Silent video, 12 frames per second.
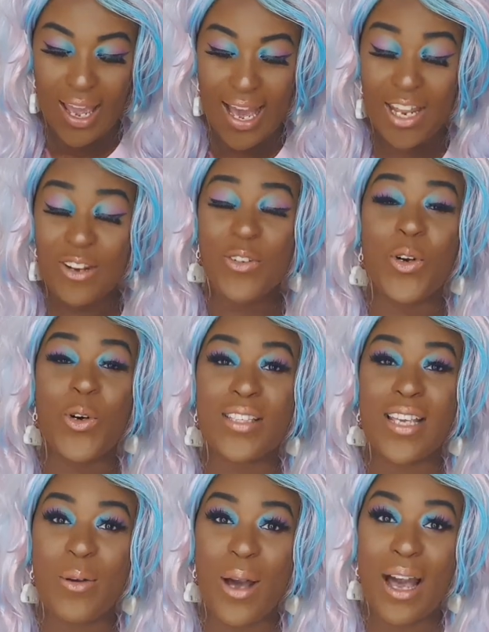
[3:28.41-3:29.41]
And of
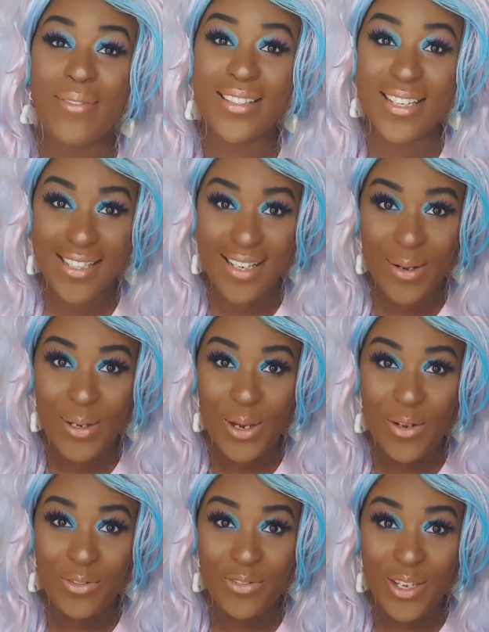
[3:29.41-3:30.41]
course, I will have a discount
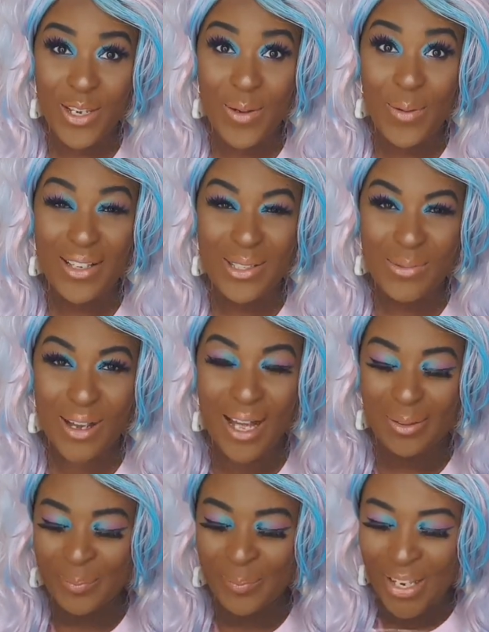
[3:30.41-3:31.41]
code for you as
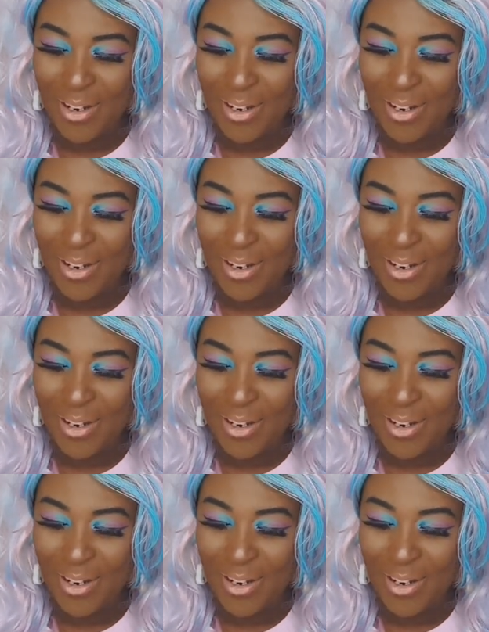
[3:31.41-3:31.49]
well.